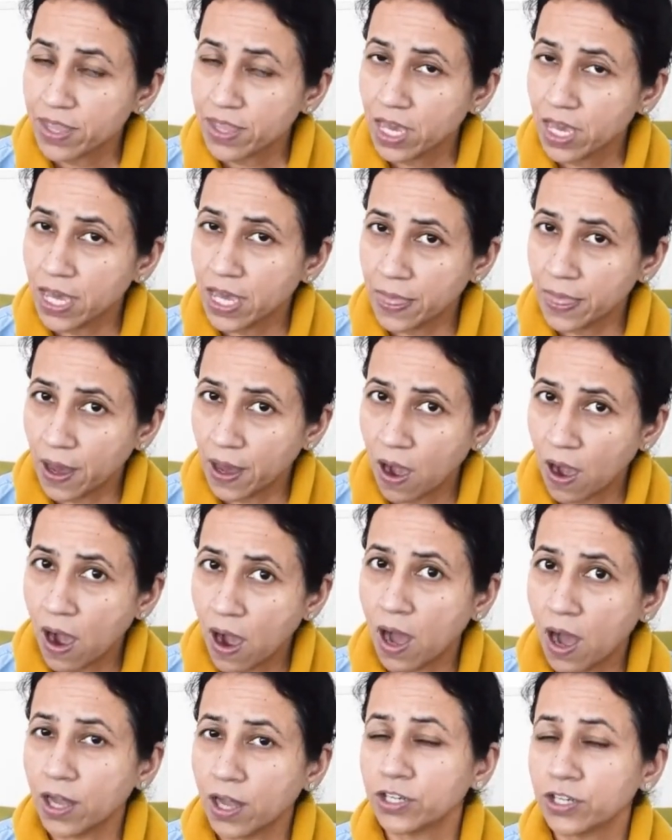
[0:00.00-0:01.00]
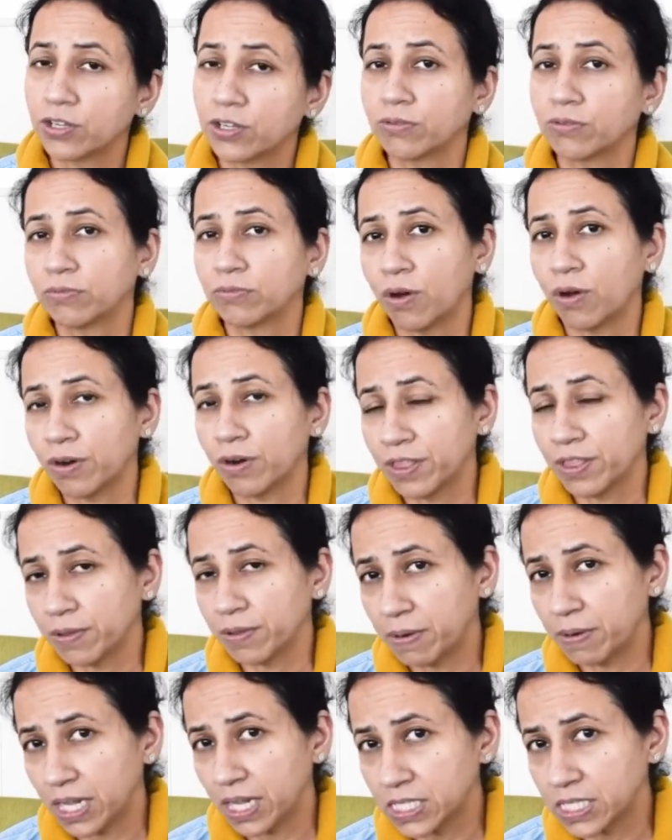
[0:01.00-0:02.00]
in the heart or in the
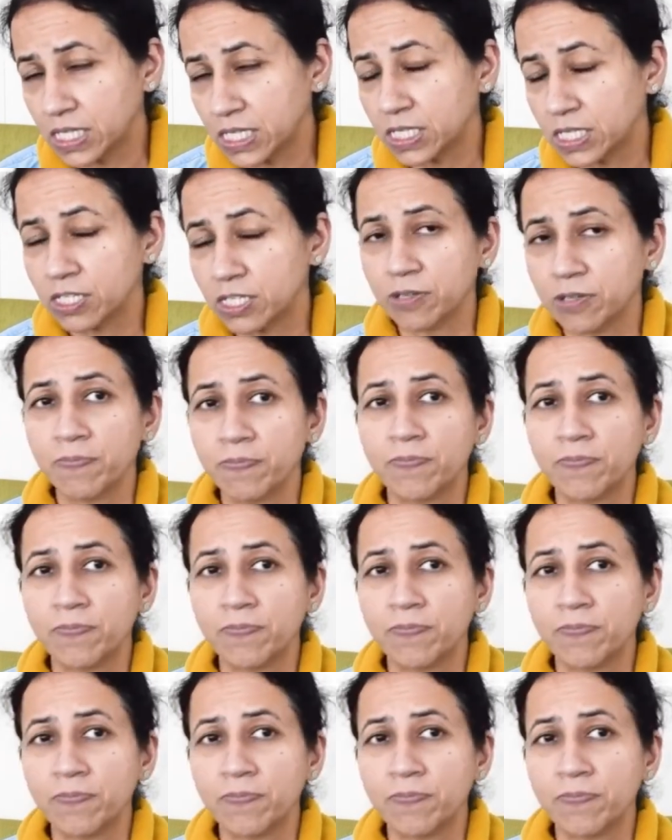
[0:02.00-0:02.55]
blood system